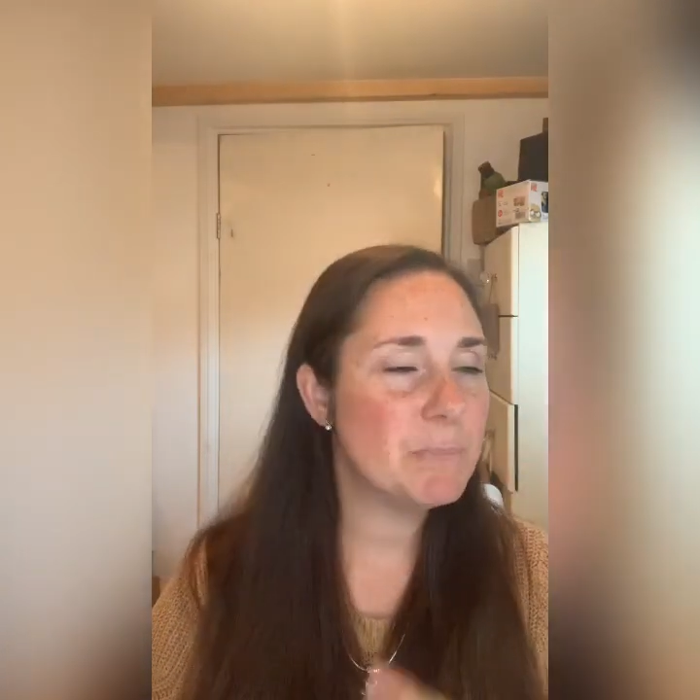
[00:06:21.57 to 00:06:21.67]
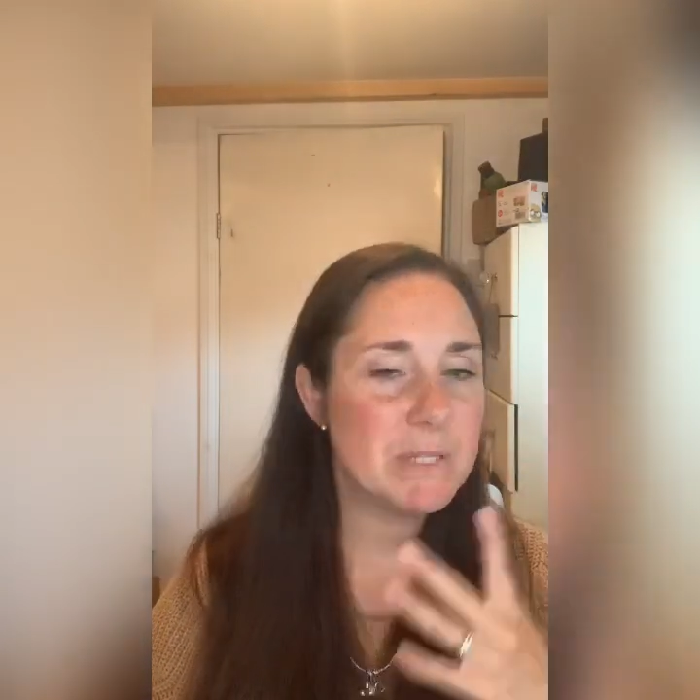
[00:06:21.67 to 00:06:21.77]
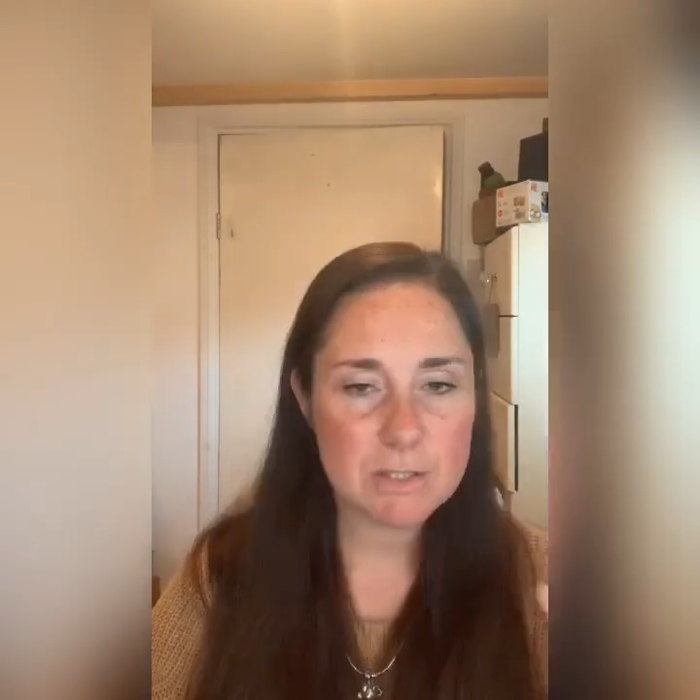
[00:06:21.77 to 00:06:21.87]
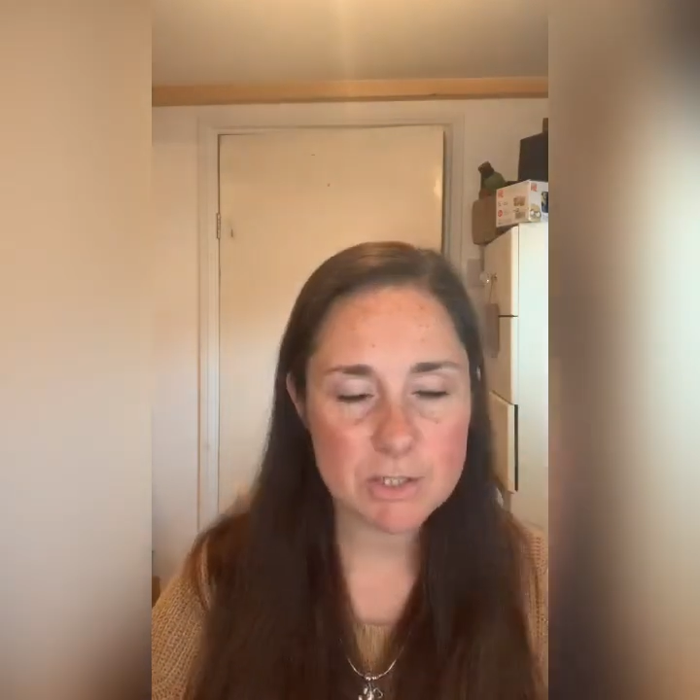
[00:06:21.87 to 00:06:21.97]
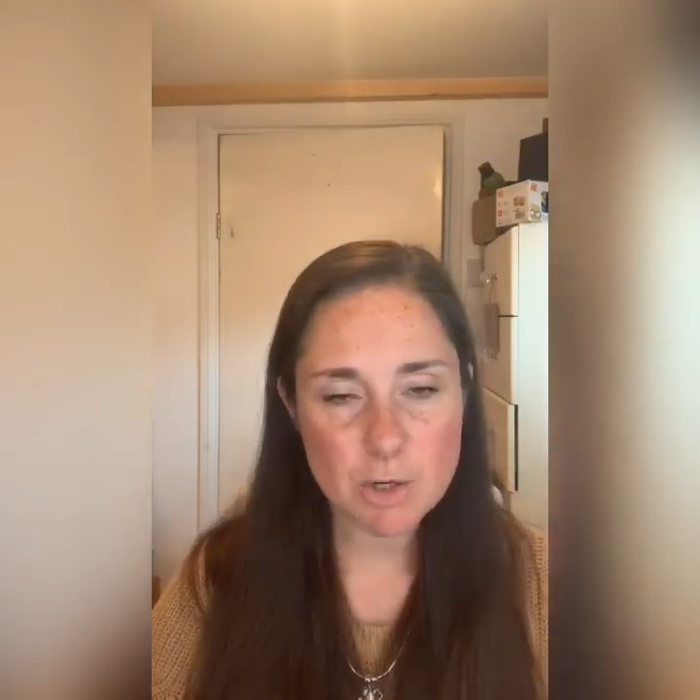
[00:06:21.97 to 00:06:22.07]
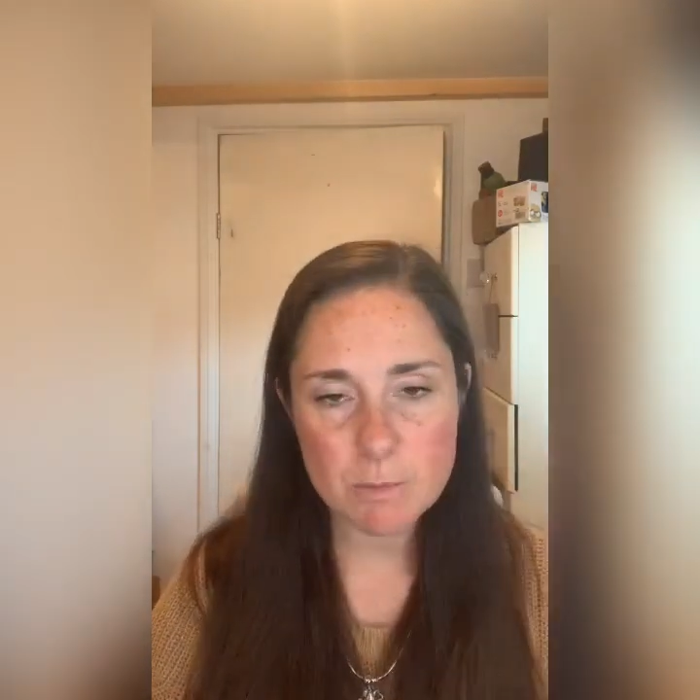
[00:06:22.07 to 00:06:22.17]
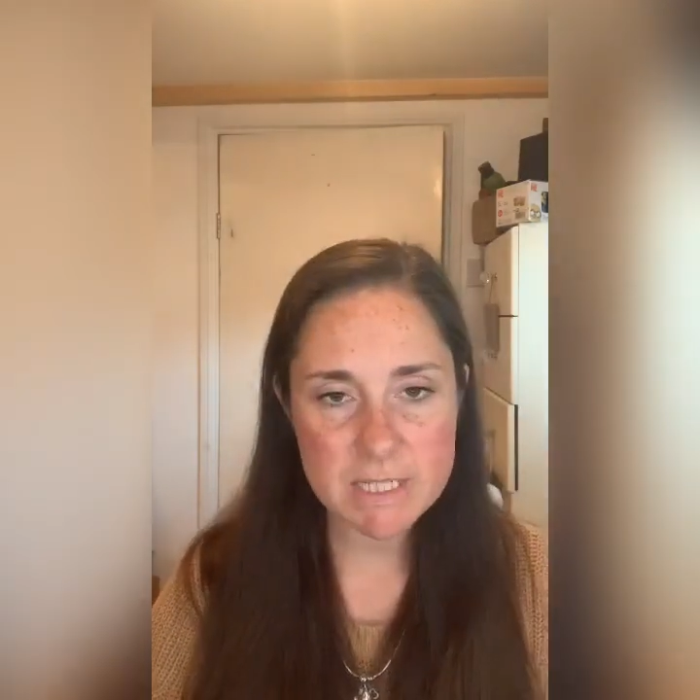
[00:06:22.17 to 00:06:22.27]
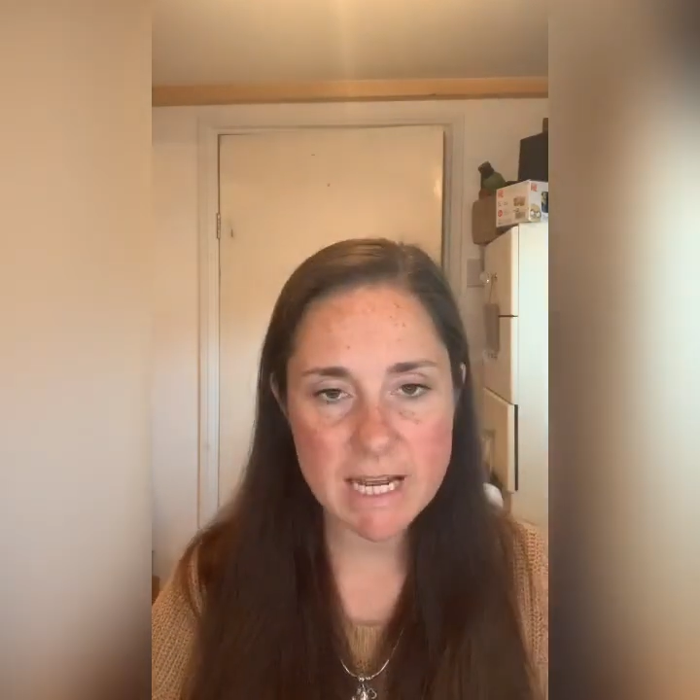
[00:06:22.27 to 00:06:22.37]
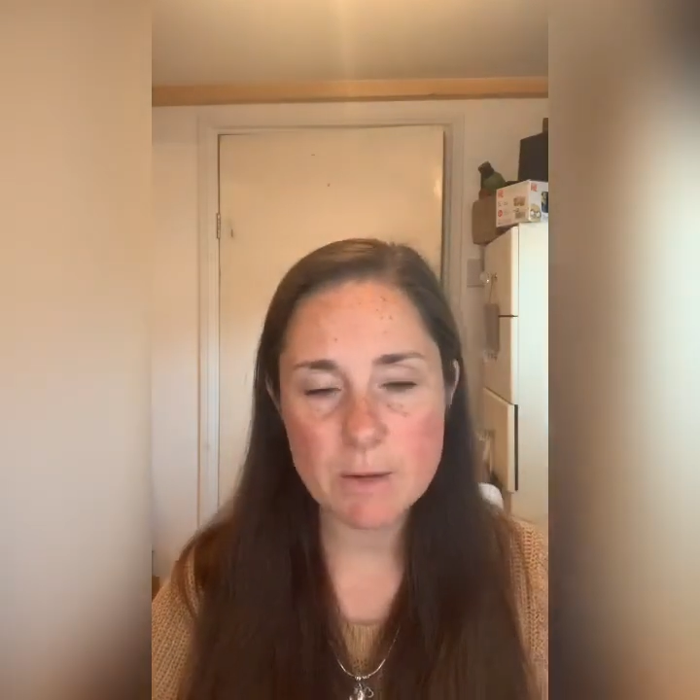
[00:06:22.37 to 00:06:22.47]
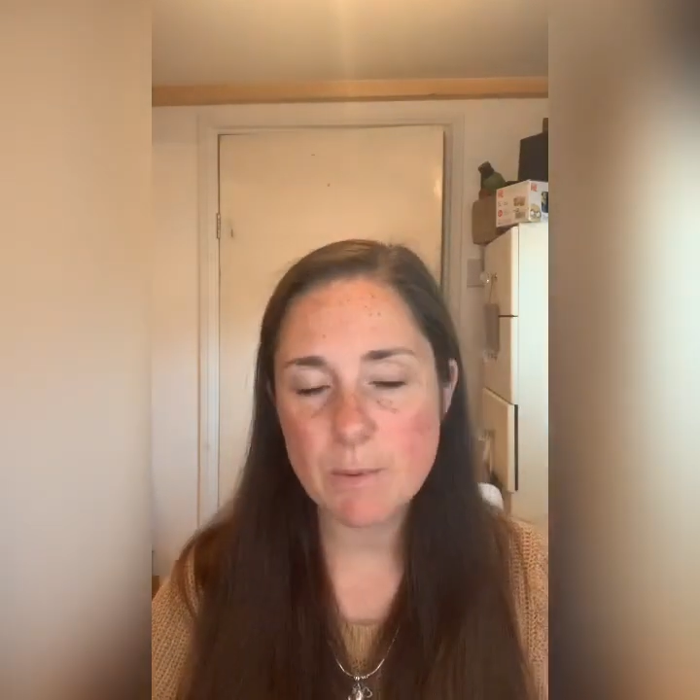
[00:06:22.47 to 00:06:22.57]
been to the shops and
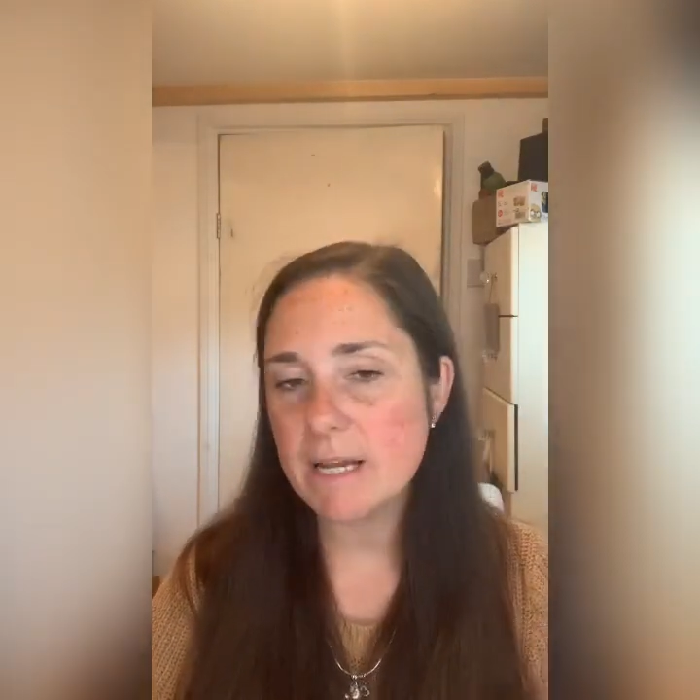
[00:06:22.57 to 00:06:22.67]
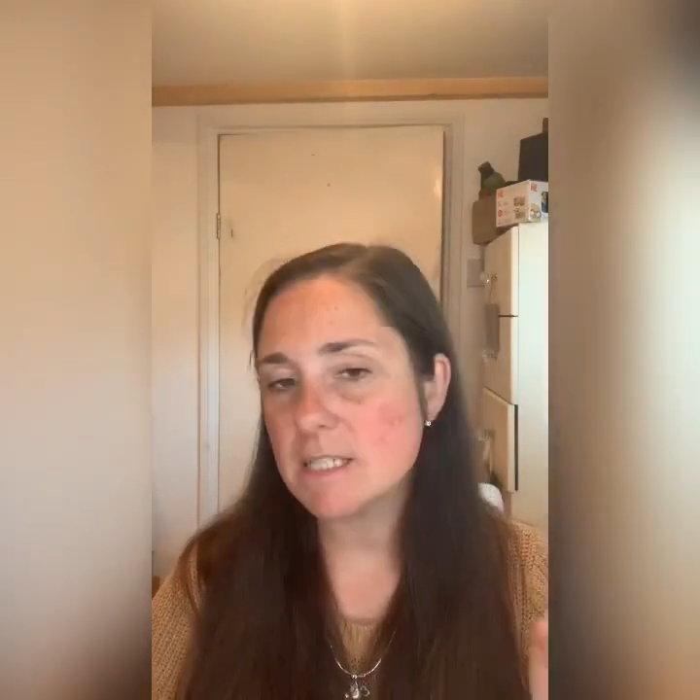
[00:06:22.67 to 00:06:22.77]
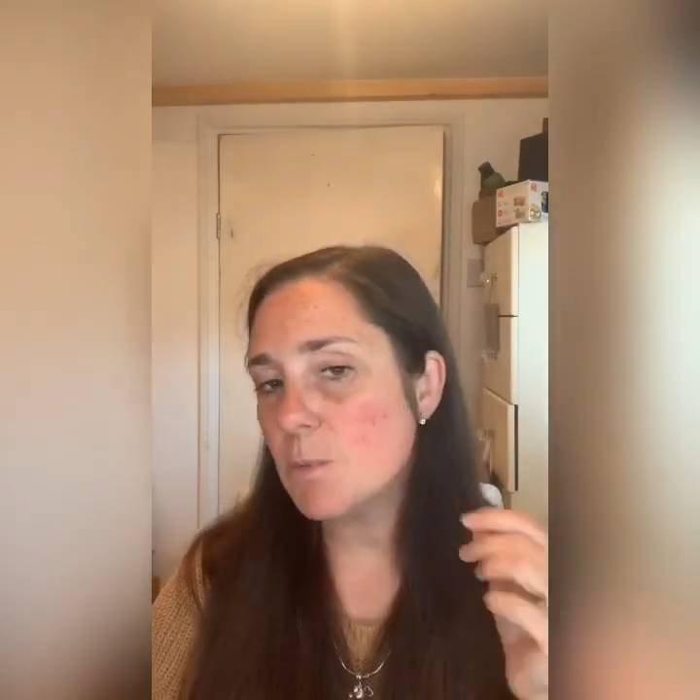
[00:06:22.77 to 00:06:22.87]
had it waxed.